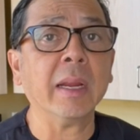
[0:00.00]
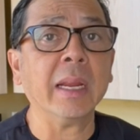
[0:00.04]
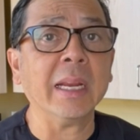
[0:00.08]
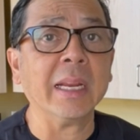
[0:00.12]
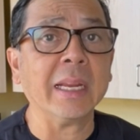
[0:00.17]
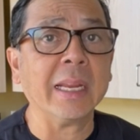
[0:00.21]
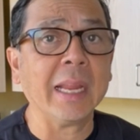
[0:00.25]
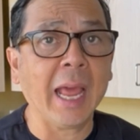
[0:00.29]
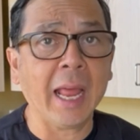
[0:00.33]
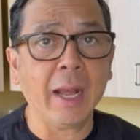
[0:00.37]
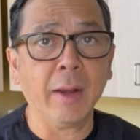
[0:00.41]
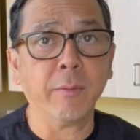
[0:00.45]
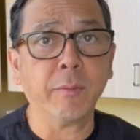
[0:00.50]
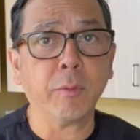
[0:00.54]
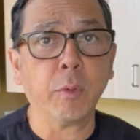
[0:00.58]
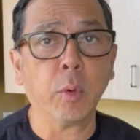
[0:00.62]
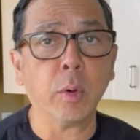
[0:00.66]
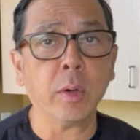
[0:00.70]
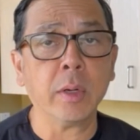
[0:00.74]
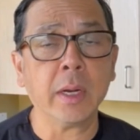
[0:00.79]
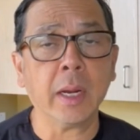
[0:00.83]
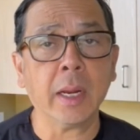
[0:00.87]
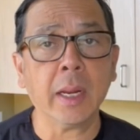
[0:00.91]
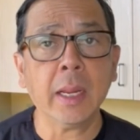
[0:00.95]
in
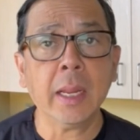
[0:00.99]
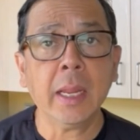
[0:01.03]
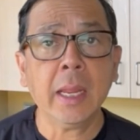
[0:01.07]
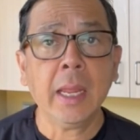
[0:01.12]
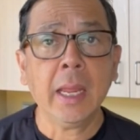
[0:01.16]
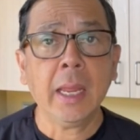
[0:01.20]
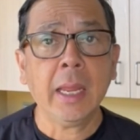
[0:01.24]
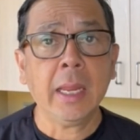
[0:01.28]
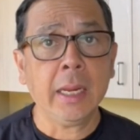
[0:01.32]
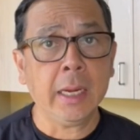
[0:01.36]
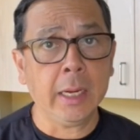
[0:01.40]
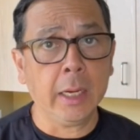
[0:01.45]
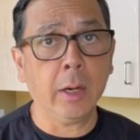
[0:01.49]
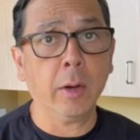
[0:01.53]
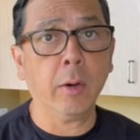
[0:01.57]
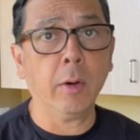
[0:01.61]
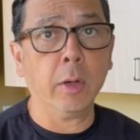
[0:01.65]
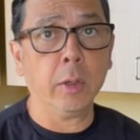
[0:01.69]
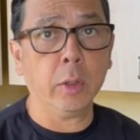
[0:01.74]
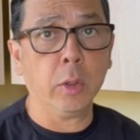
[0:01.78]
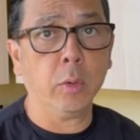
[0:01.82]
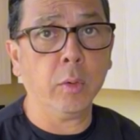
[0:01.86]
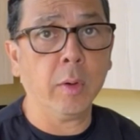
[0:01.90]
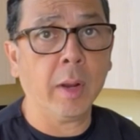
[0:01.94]
California, here
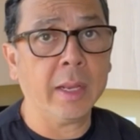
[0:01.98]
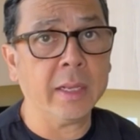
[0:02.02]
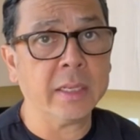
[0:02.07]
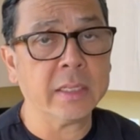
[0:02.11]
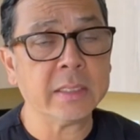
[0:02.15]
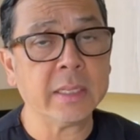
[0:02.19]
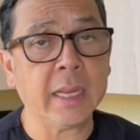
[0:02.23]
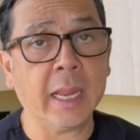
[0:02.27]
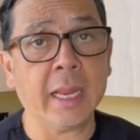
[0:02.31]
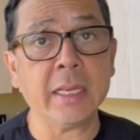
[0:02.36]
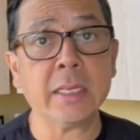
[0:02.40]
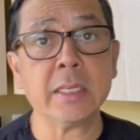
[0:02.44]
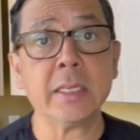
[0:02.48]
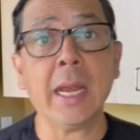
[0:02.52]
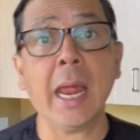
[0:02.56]
in the United States.